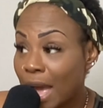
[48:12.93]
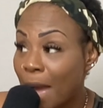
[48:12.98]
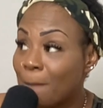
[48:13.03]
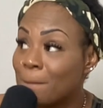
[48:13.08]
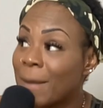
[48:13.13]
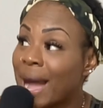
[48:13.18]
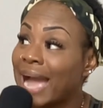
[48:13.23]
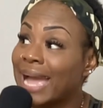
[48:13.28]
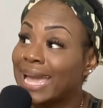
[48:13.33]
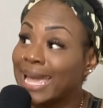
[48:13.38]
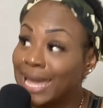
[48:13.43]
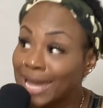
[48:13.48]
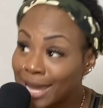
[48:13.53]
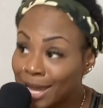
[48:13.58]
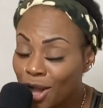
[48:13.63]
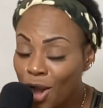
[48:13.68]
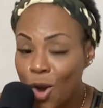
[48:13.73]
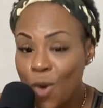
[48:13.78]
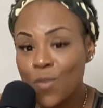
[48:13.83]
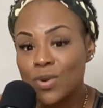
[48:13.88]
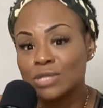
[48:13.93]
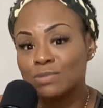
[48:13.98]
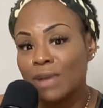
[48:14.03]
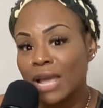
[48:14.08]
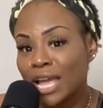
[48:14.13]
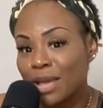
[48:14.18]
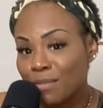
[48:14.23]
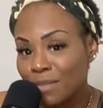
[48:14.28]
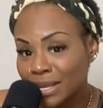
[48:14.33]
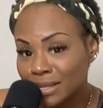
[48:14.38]
My ego was
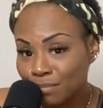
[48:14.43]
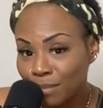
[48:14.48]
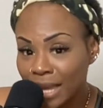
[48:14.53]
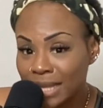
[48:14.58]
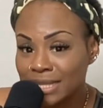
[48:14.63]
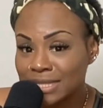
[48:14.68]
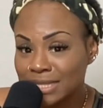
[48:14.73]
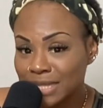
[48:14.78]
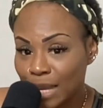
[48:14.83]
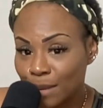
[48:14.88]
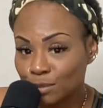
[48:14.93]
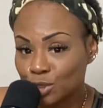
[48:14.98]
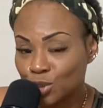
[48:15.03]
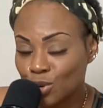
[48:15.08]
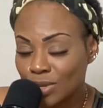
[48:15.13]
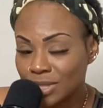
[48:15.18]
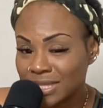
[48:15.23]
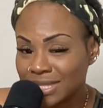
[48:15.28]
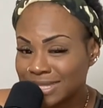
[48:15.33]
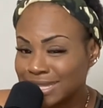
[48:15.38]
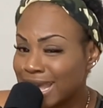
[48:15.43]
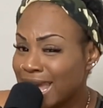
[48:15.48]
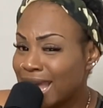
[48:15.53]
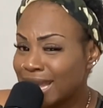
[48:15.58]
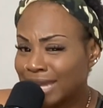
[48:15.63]
making me make the same choices.